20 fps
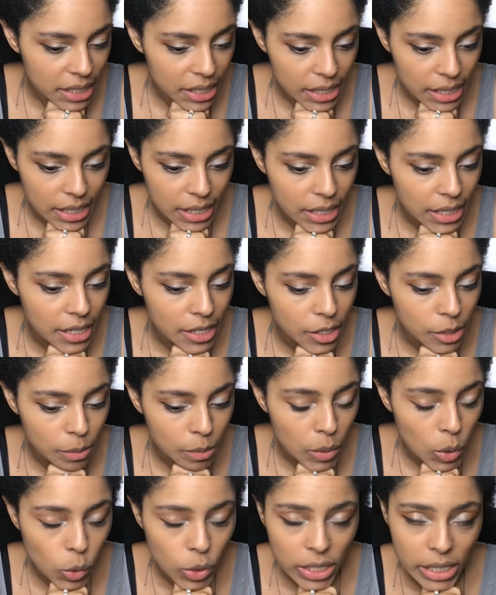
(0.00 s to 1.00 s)
that is
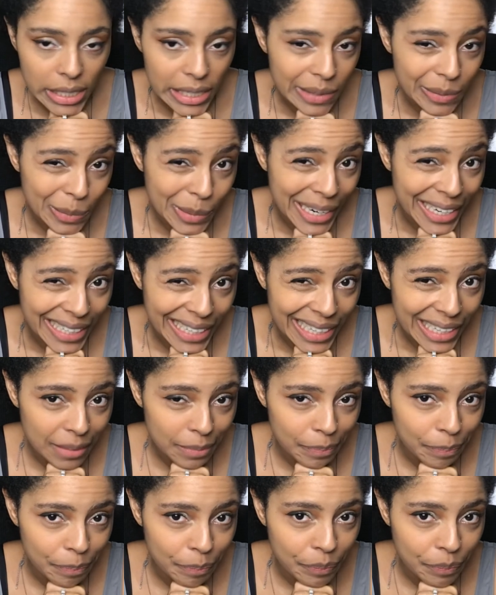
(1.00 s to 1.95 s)
mostly rainy,